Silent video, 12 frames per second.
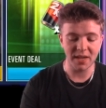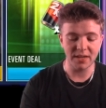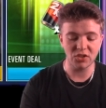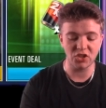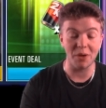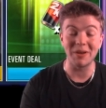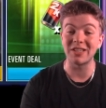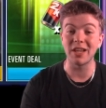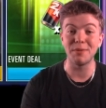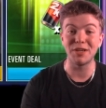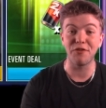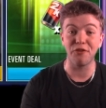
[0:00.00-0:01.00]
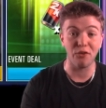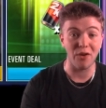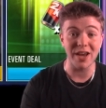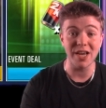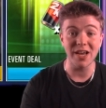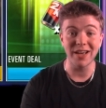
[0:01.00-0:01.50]
So it's going to be
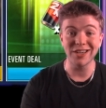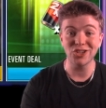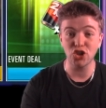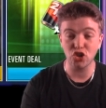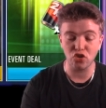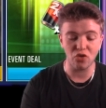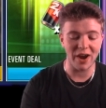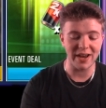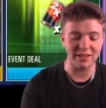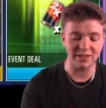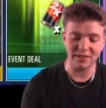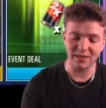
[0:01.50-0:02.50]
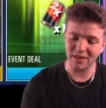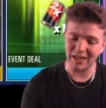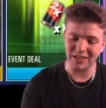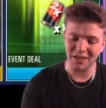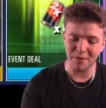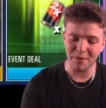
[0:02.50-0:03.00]
three straight.
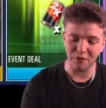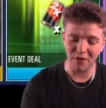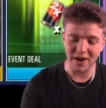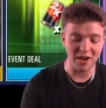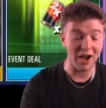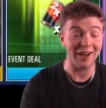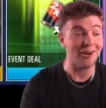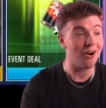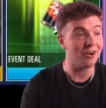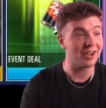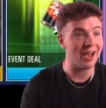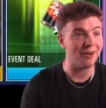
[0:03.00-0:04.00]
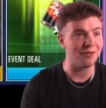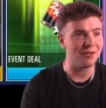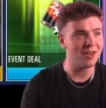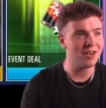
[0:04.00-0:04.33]
Is it going to be three? I can't count.